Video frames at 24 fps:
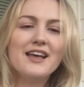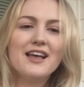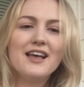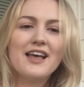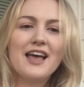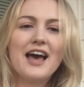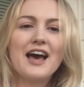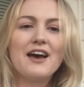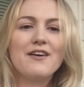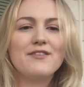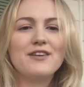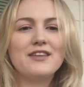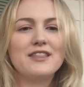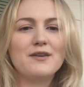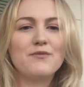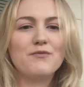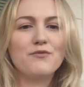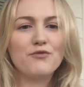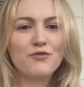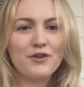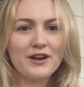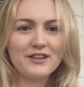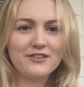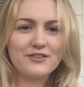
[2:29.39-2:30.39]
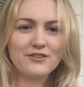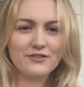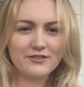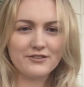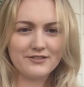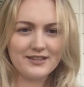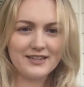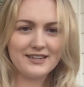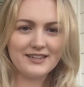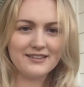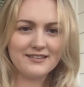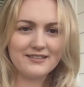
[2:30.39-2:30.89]
having them phrase their
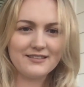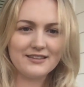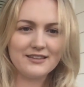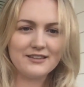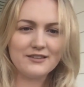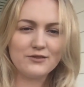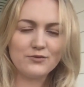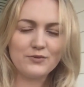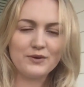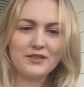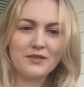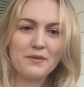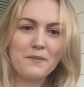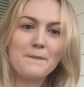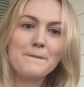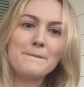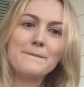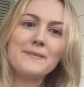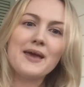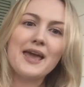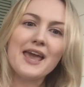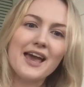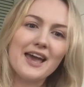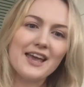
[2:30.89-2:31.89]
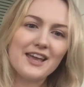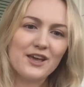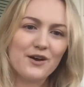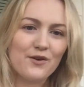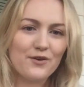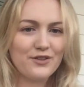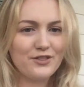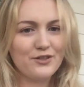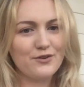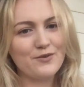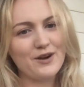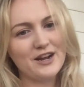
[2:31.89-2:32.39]
sentences with "may I go to
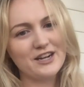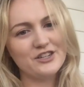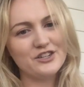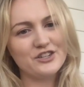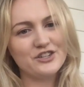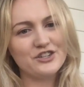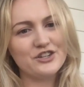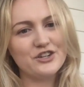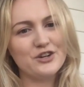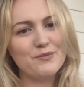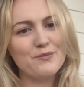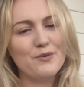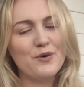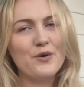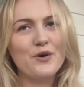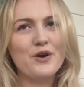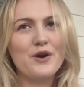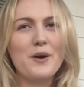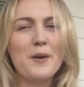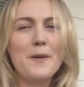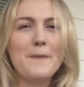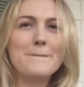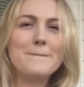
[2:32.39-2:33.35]
the restroom" or